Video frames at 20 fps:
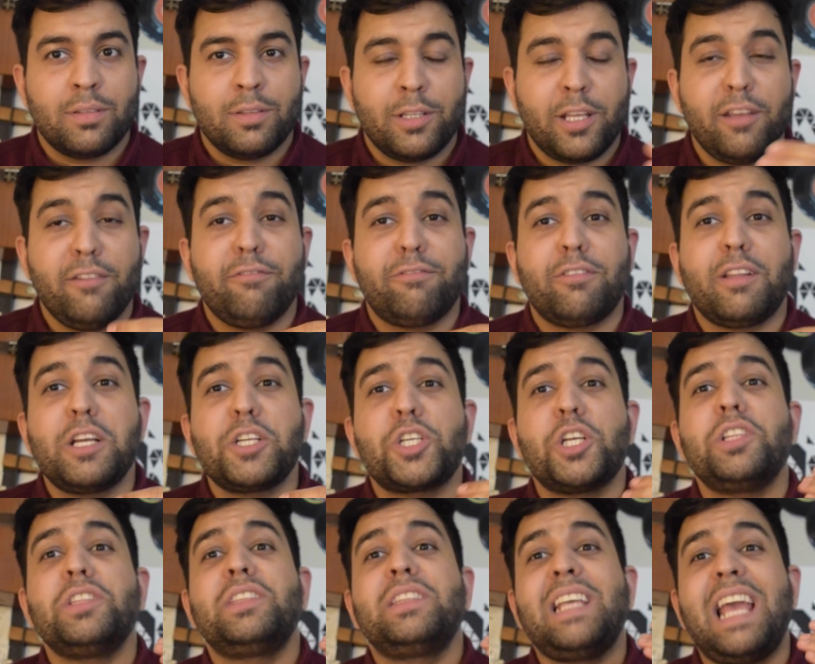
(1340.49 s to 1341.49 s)
The
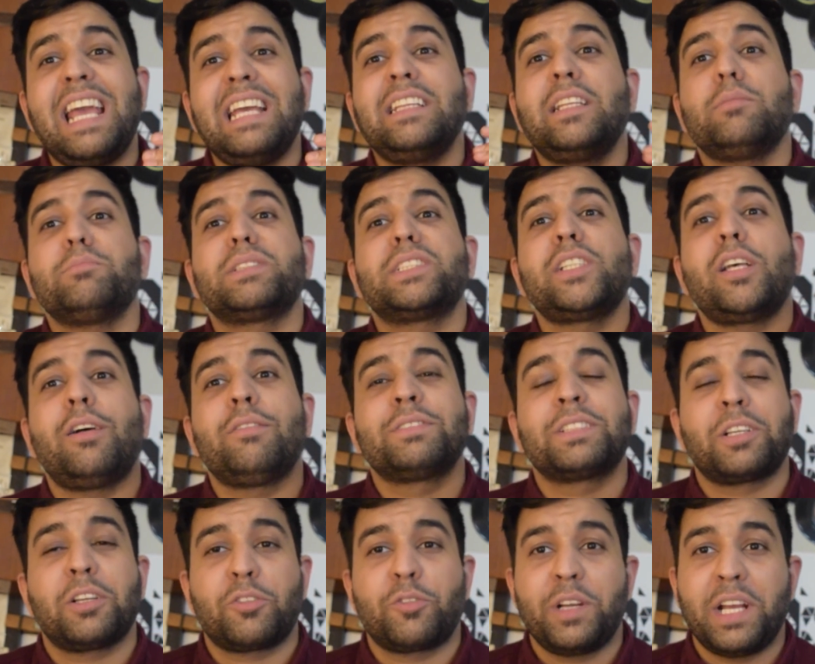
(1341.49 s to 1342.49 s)
inflation they
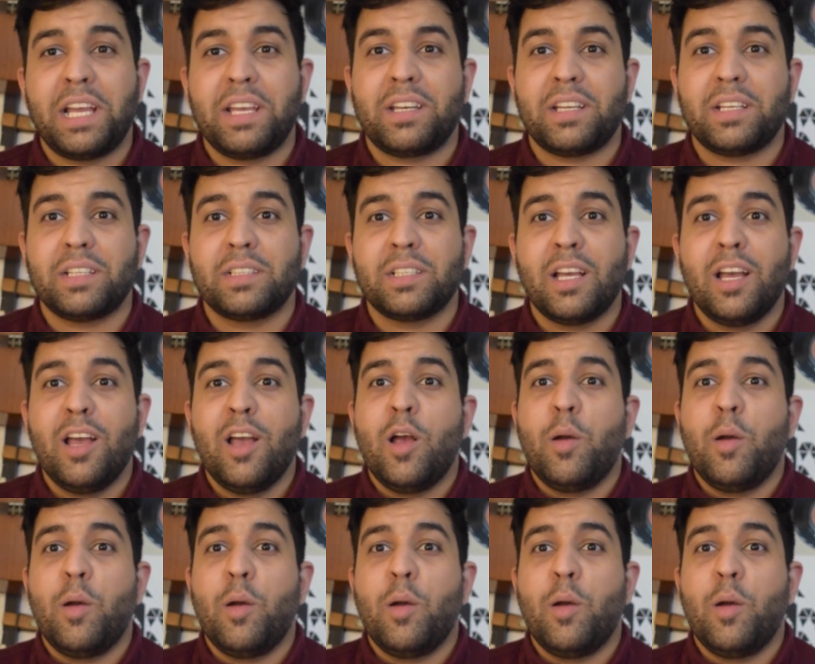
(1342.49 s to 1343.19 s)
themselves created